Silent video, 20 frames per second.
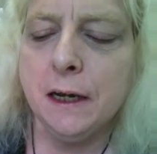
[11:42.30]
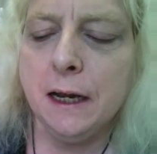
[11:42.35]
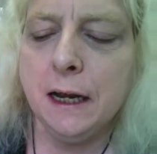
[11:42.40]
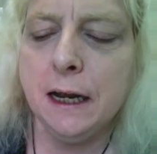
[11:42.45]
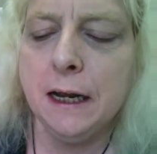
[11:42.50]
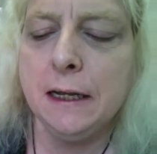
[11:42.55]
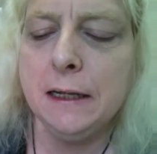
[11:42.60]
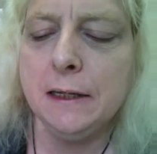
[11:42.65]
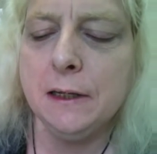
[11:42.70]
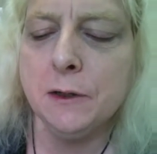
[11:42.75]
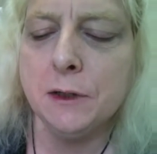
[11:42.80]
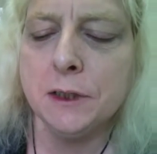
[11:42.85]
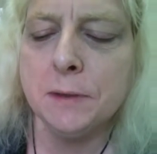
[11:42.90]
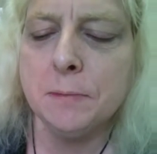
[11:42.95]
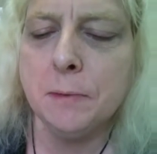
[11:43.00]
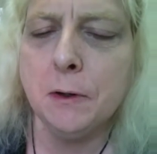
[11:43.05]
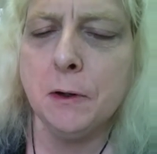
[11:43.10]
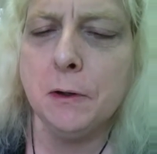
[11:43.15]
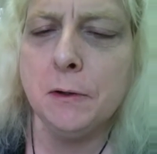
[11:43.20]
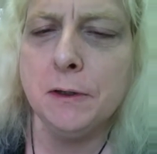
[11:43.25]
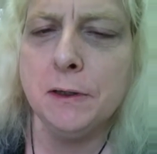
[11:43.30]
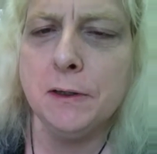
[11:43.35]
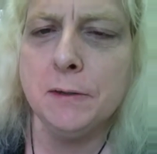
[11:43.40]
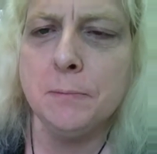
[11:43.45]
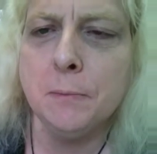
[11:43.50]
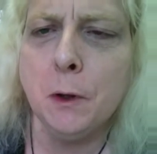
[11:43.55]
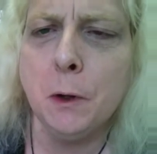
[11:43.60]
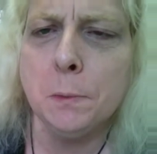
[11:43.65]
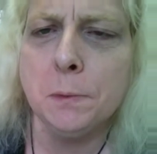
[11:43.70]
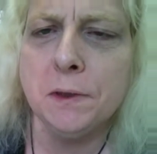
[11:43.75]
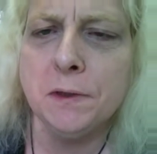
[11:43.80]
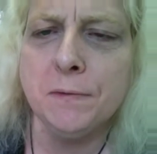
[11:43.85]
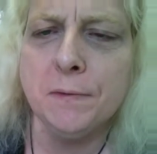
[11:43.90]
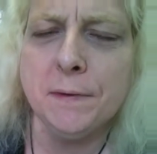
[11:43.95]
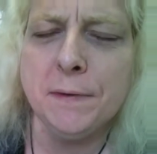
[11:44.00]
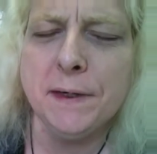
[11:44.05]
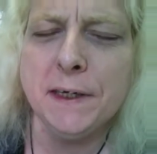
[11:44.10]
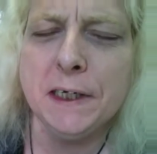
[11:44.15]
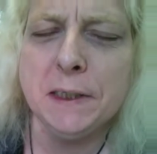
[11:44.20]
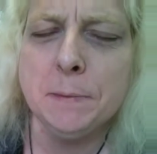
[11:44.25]
And those bul- the bulbs are
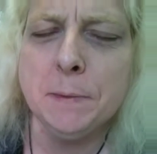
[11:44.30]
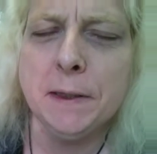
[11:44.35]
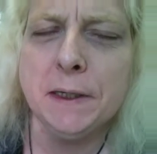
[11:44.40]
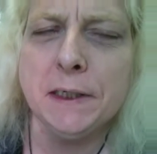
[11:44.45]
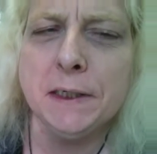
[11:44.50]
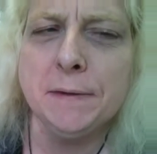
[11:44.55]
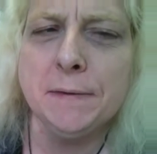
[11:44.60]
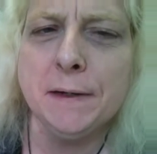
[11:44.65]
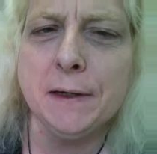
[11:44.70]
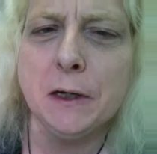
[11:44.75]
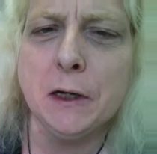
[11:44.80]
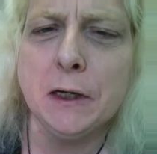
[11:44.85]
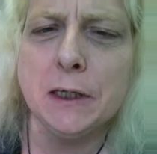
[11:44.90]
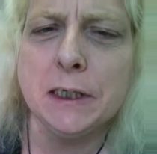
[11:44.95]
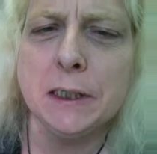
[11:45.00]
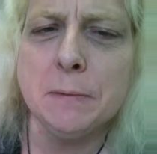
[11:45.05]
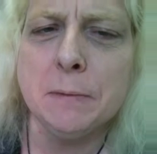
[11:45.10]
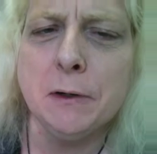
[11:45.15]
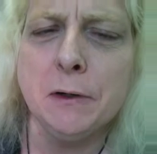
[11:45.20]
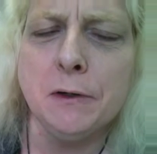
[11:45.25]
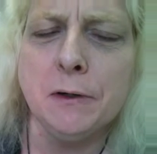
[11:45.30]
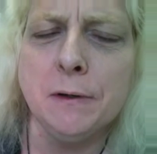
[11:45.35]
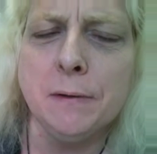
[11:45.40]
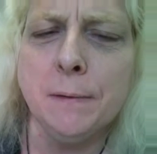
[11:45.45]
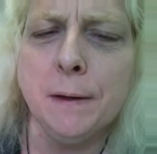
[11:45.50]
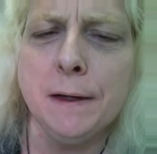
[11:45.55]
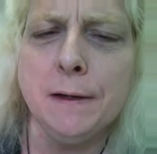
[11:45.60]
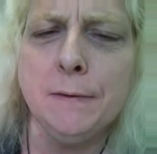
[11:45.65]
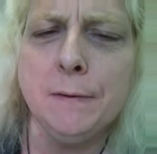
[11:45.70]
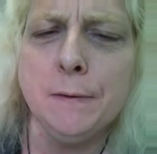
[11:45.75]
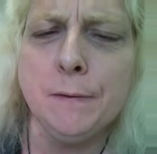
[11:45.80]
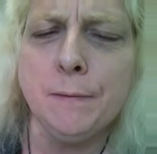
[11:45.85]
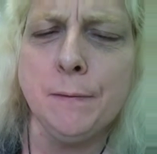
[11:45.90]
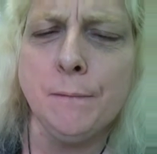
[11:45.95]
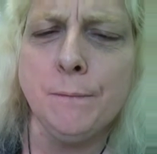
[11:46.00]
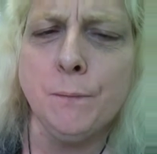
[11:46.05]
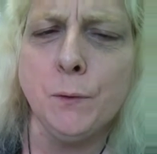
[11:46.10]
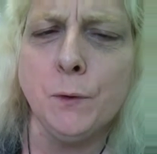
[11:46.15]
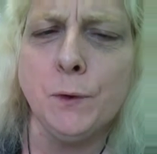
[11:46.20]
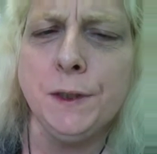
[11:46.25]
very expensive. They cost about anywhere
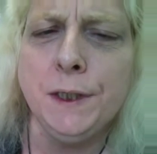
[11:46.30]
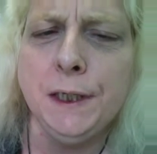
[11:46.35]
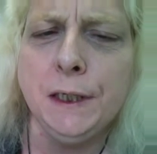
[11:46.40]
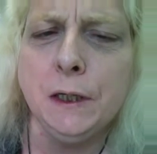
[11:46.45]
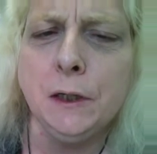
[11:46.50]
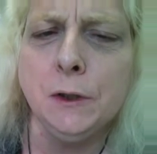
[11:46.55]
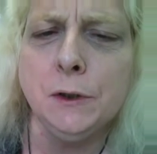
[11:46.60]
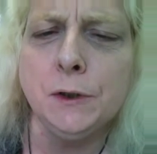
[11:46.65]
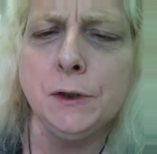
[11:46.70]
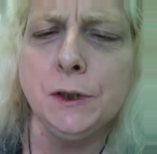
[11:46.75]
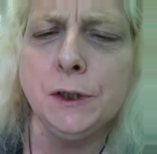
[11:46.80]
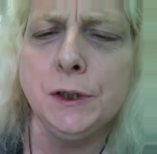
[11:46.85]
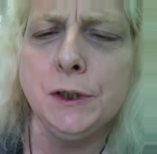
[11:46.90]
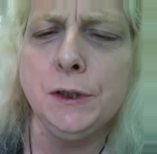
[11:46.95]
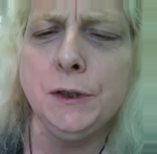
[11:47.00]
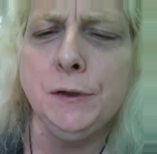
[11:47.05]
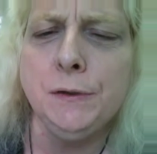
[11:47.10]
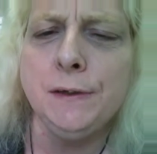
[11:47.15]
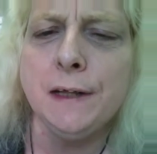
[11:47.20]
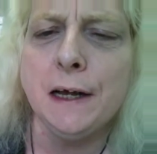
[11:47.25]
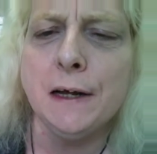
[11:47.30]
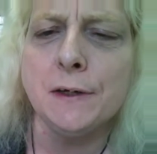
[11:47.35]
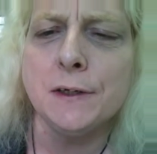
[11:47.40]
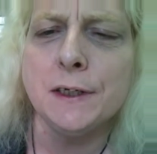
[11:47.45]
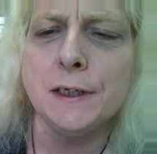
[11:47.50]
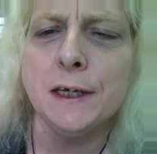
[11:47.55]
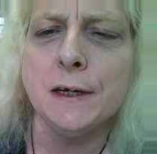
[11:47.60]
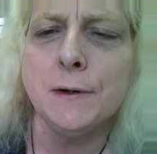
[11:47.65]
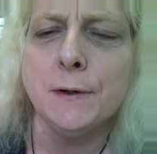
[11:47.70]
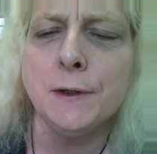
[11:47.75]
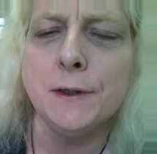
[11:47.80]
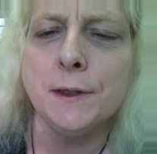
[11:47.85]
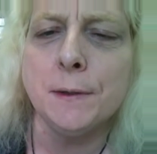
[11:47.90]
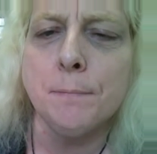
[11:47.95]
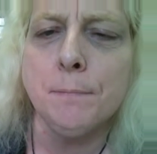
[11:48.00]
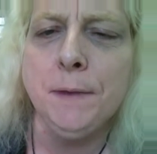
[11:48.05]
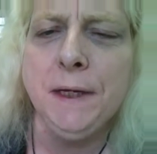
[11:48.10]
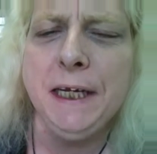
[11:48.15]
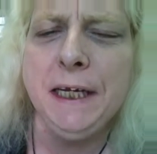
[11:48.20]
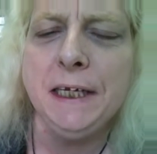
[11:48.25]
from fourteen hundred to two thousand dollars a
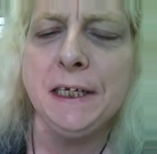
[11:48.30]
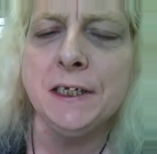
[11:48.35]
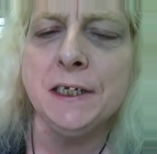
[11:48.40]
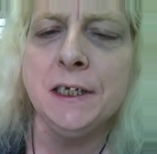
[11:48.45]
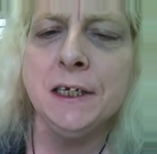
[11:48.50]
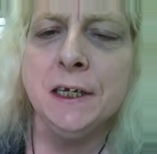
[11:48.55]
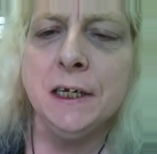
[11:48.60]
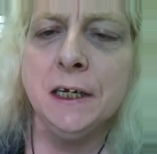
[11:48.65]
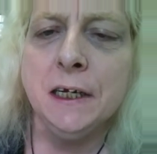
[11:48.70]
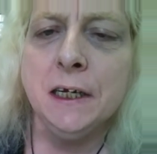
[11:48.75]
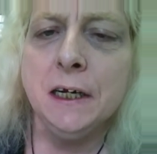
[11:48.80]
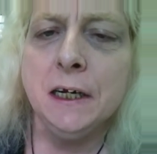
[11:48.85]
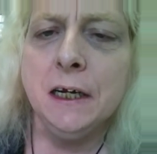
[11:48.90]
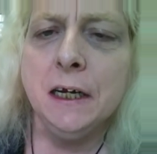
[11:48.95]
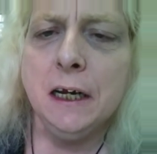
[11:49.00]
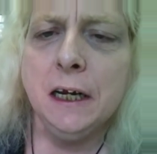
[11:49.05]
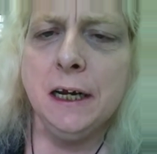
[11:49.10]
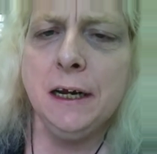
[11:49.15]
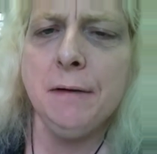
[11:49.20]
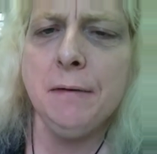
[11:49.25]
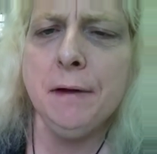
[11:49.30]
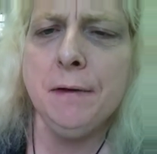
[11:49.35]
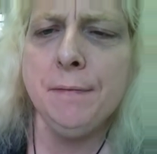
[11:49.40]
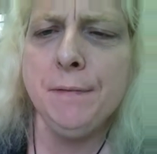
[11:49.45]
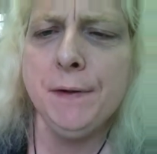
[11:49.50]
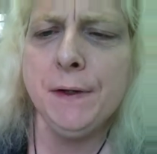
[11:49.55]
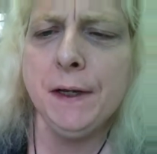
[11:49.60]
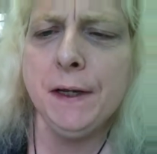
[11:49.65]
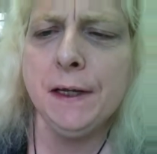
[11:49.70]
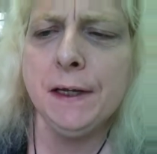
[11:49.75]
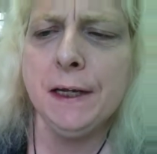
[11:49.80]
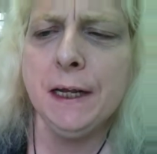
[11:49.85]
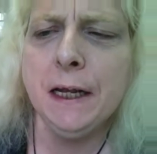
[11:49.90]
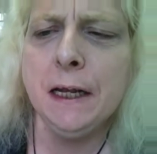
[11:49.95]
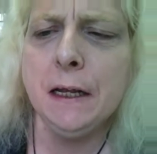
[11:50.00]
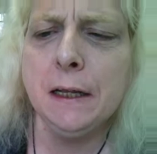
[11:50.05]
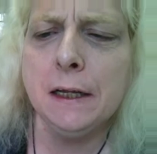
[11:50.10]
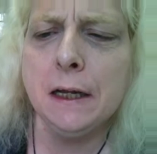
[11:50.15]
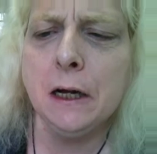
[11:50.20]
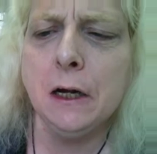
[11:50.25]
piece. Even if you can
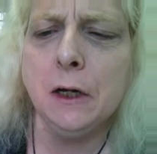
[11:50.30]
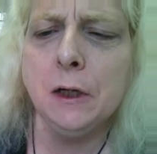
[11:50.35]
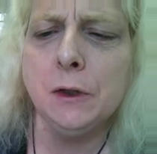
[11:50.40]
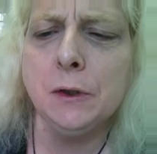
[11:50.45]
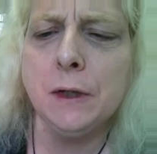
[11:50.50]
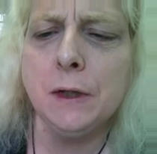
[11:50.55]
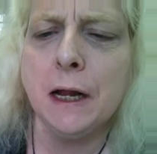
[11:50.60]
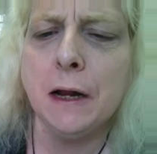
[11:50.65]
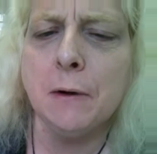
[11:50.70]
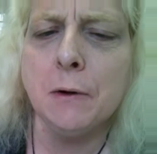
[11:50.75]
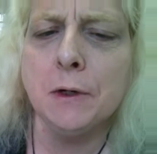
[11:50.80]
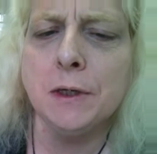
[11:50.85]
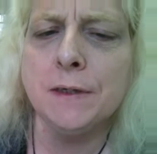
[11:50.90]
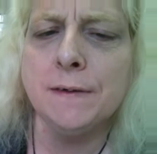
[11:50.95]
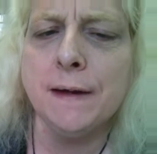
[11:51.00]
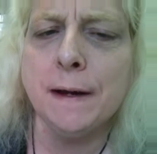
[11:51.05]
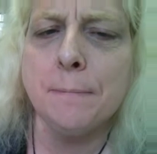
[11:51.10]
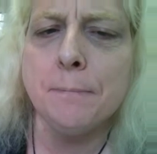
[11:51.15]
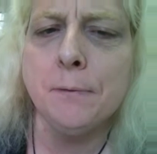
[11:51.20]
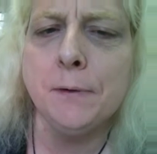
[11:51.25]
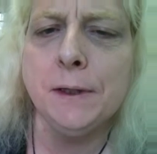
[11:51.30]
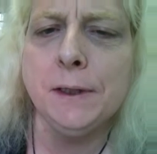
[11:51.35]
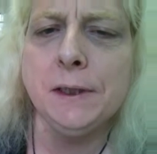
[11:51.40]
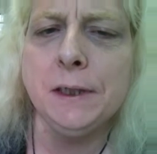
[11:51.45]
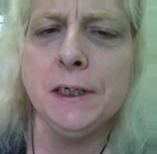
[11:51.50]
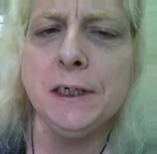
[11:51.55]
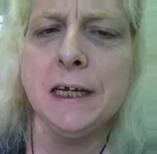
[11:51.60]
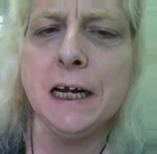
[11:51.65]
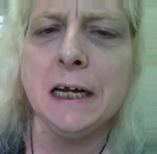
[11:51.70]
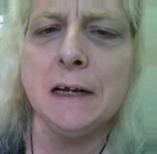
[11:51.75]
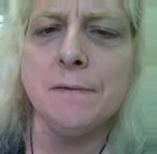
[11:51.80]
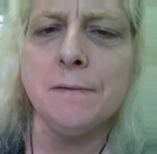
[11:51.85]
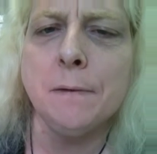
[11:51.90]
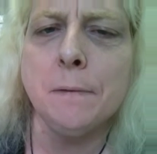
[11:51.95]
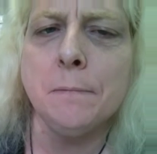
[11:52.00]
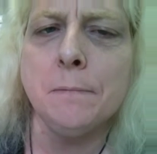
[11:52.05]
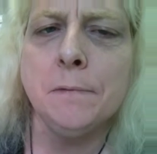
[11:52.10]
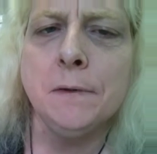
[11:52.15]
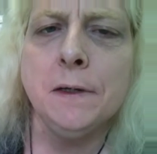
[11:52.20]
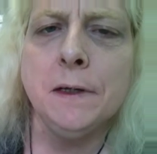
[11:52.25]
get like hundred hours of operation out of
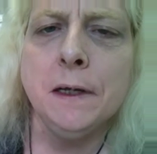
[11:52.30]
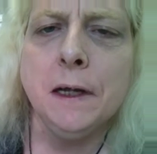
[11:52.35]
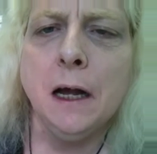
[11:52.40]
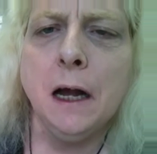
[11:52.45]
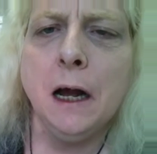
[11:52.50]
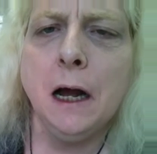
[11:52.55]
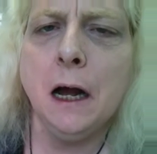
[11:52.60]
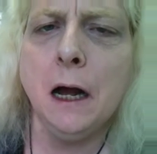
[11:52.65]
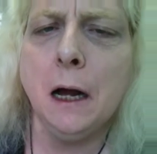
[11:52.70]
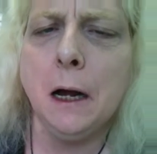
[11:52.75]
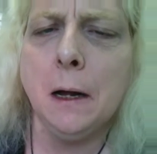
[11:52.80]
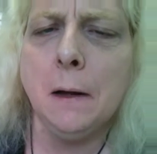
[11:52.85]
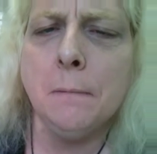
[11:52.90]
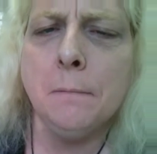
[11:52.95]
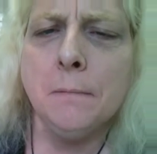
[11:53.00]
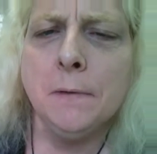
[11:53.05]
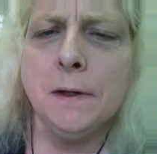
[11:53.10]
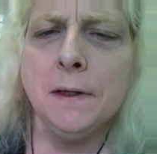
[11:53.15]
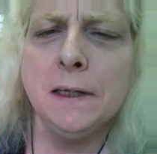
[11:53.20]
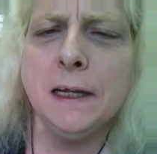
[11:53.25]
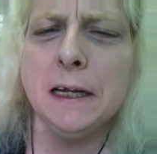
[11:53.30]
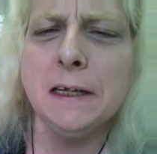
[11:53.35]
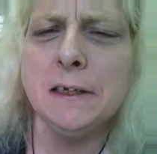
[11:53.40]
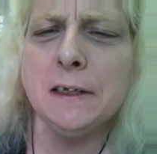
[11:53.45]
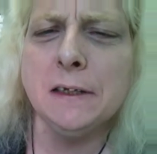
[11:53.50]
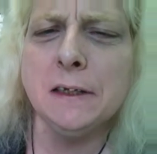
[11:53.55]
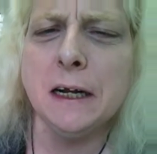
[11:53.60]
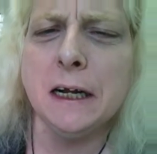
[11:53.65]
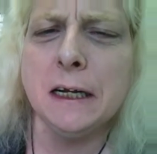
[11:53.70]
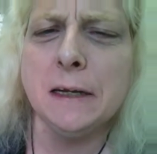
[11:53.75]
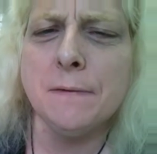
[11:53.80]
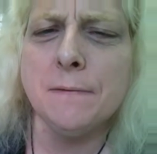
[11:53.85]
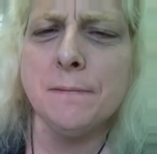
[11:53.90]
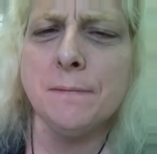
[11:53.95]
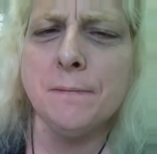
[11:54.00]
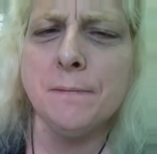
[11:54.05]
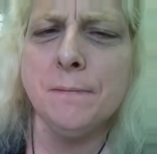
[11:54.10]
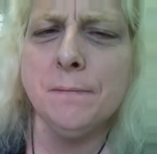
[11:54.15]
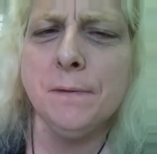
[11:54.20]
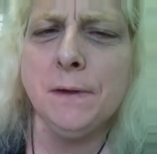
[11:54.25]
them, um, that's a lot of
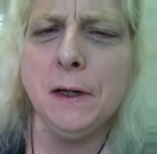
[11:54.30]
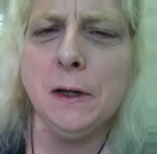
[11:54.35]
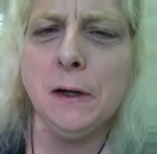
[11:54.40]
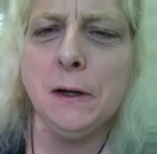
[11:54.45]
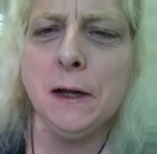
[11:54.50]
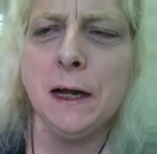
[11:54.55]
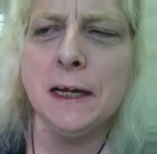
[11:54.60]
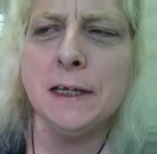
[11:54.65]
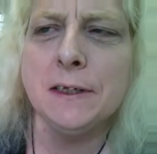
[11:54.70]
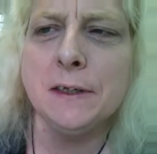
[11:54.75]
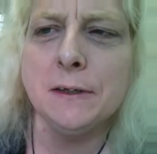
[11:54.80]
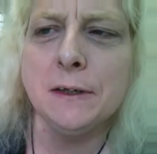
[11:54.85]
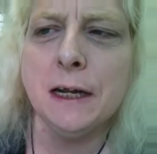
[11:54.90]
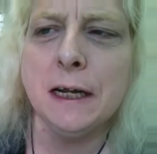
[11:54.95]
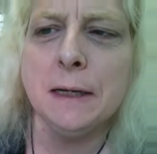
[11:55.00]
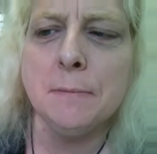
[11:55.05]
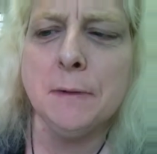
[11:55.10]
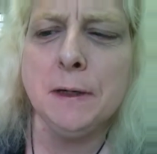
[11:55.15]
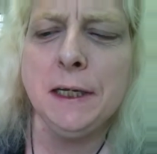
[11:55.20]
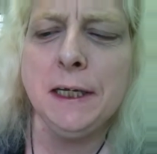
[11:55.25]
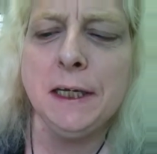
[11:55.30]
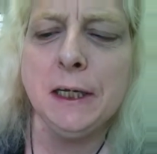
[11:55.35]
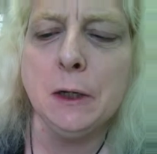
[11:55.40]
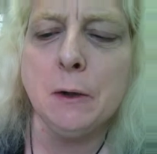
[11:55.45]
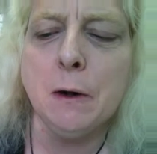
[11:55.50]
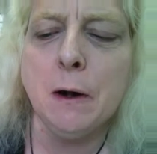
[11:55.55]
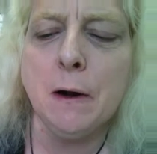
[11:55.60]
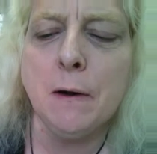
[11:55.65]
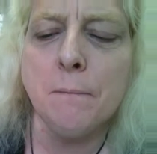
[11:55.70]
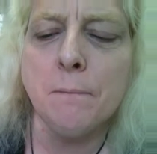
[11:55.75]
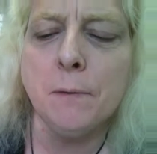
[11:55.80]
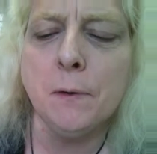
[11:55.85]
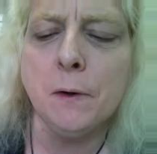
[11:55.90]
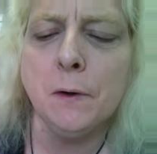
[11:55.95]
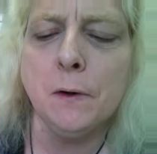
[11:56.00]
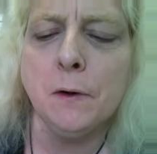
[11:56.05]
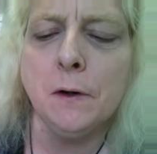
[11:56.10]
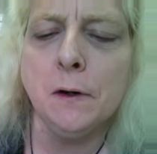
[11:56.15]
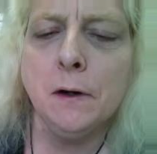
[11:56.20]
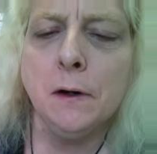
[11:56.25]
you know that's a lot of money to go out
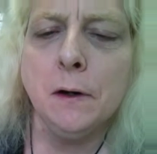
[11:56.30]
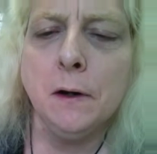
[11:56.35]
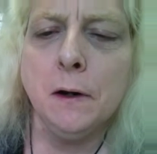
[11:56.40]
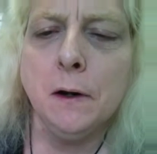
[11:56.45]
per